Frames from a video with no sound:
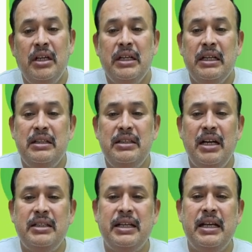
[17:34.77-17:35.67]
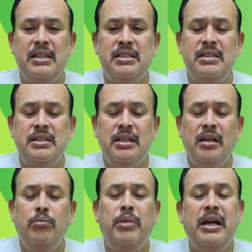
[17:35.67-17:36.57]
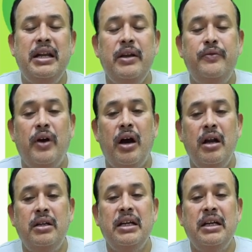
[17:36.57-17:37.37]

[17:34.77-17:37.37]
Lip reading: In that case, by default,